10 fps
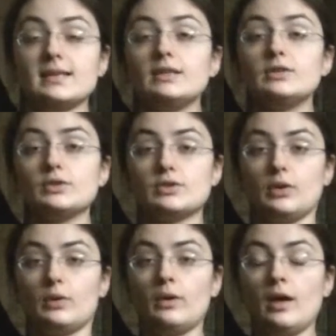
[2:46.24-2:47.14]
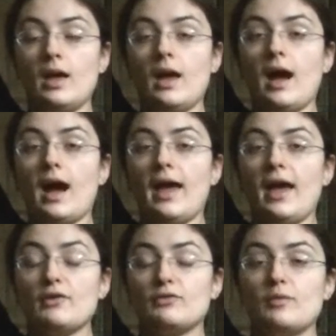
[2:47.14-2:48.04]
I do so, I
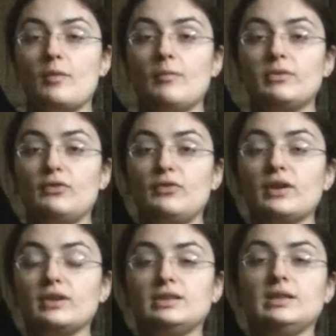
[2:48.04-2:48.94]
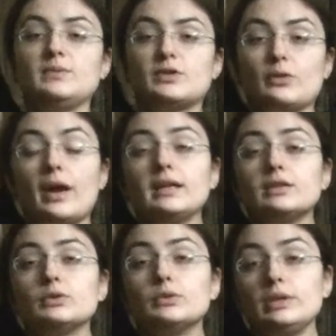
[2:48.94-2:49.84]
have the fingertips trying
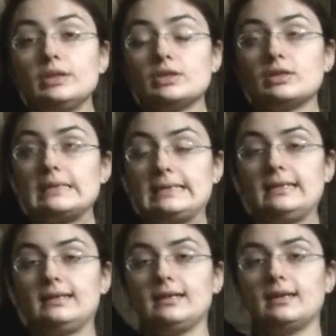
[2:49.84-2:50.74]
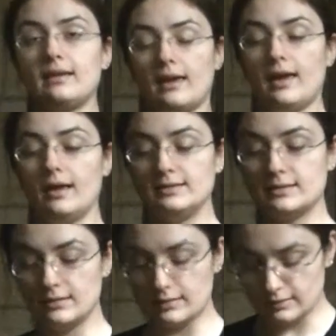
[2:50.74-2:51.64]
to reach the ceiling and
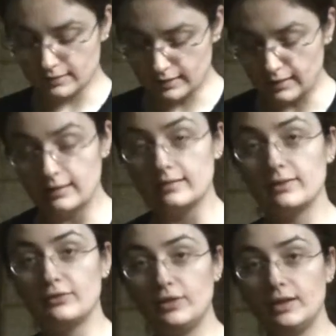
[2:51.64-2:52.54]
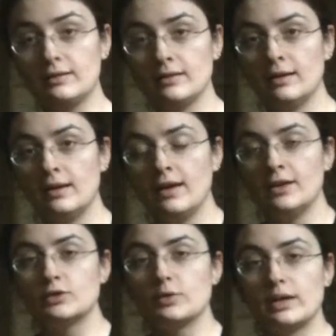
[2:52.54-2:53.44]
the feet
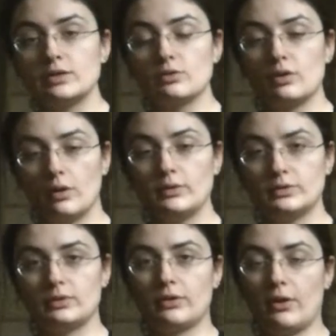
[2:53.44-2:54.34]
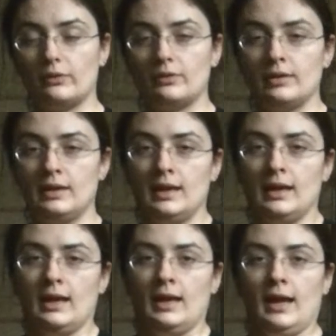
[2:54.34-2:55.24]
trying to go into the ground.
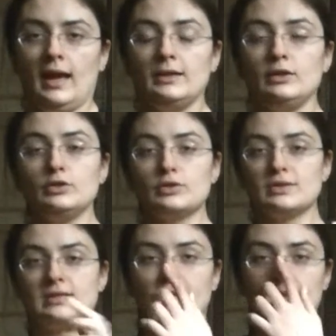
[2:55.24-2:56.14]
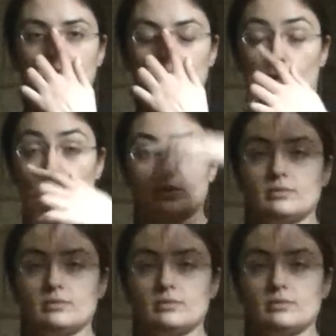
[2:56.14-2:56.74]
And you should stay in that pose.